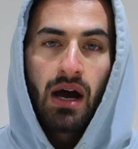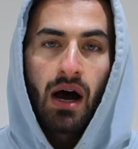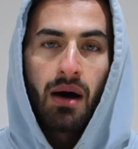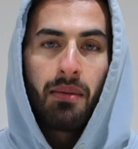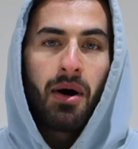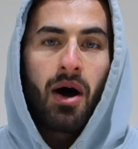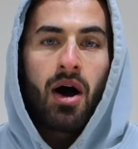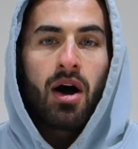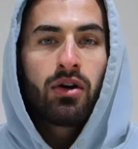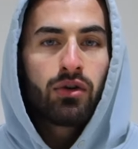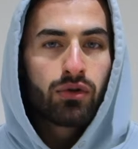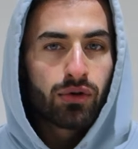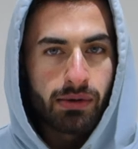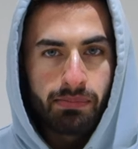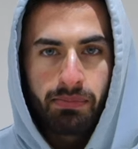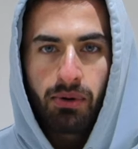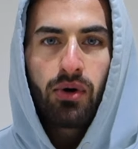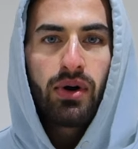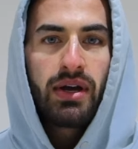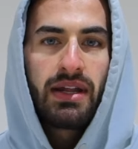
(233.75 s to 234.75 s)
I'm a hungry
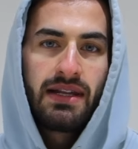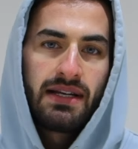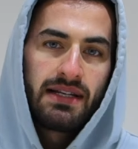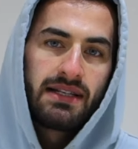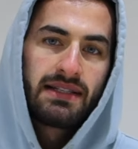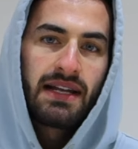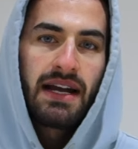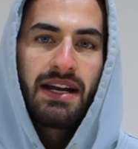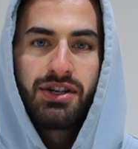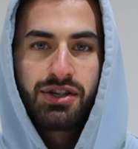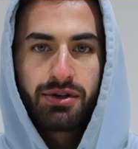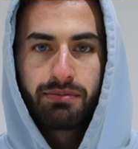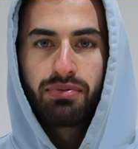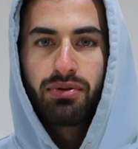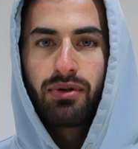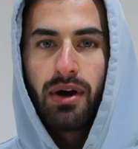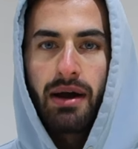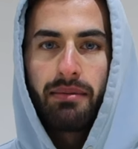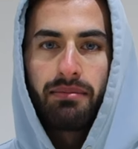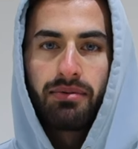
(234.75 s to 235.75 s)
boy at this stage of
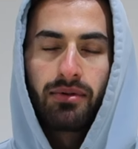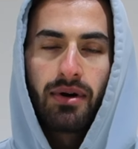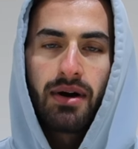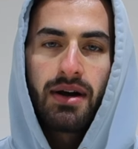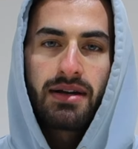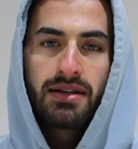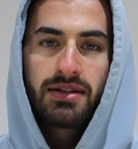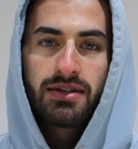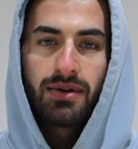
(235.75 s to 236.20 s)
prep, right?